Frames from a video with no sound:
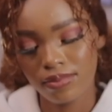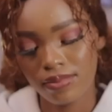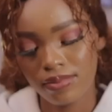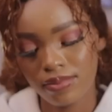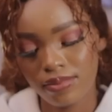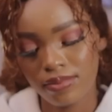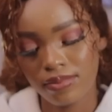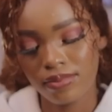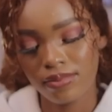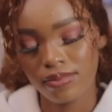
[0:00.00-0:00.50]

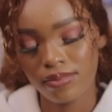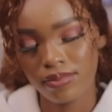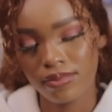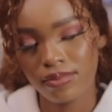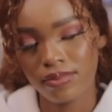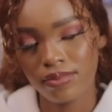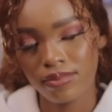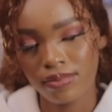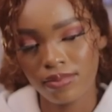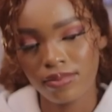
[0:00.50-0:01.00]

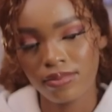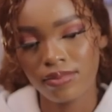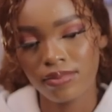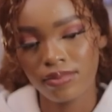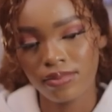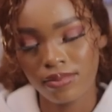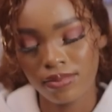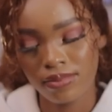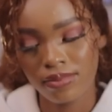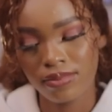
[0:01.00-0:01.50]

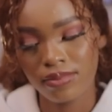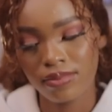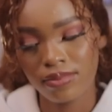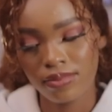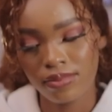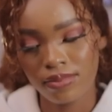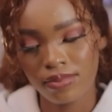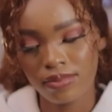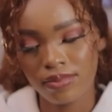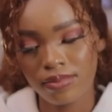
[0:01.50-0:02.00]

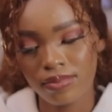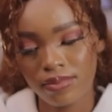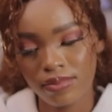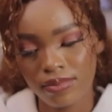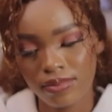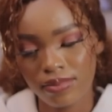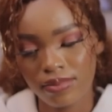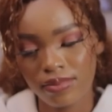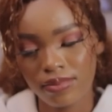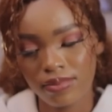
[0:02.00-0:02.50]

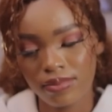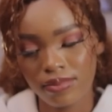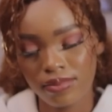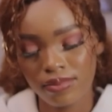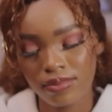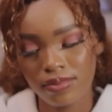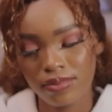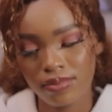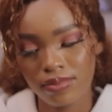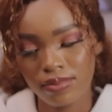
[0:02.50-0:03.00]

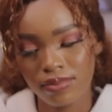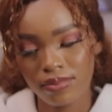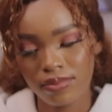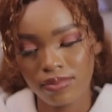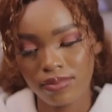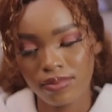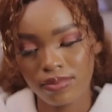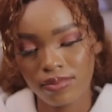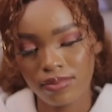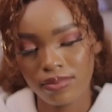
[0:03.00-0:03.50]

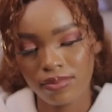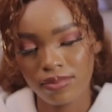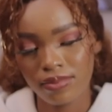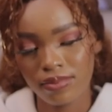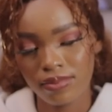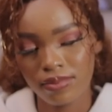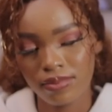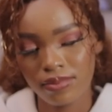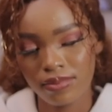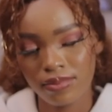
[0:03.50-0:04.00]

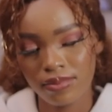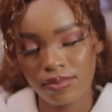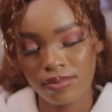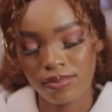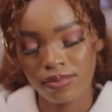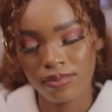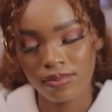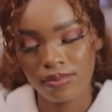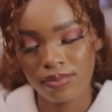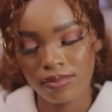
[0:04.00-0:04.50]

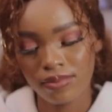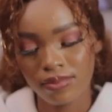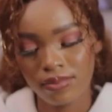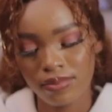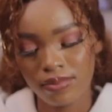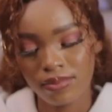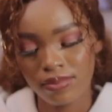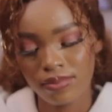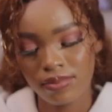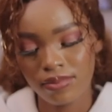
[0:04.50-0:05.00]

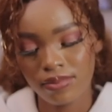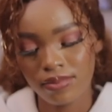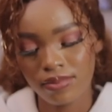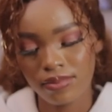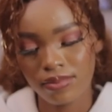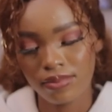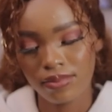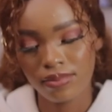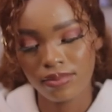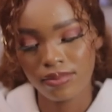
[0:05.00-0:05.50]

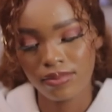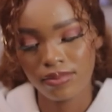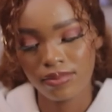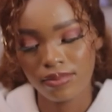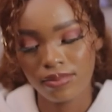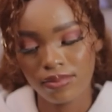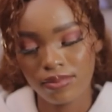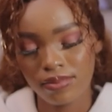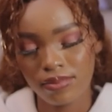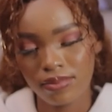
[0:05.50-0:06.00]

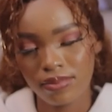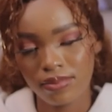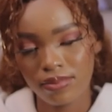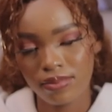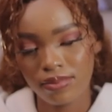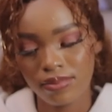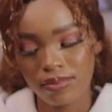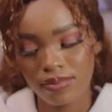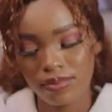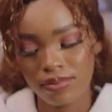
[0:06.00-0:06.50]

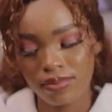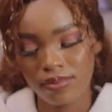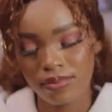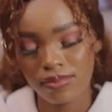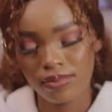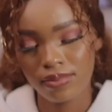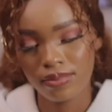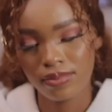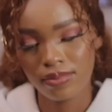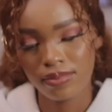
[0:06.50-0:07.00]

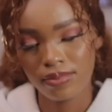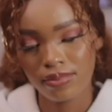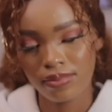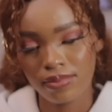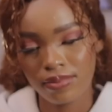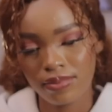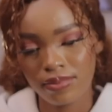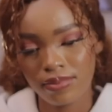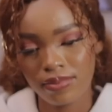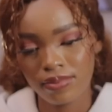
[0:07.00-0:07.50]

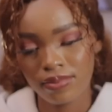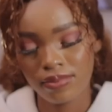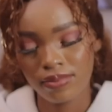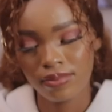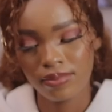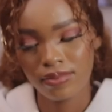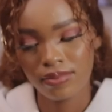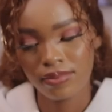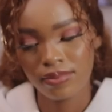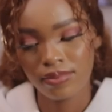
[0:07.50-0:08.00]
(silent)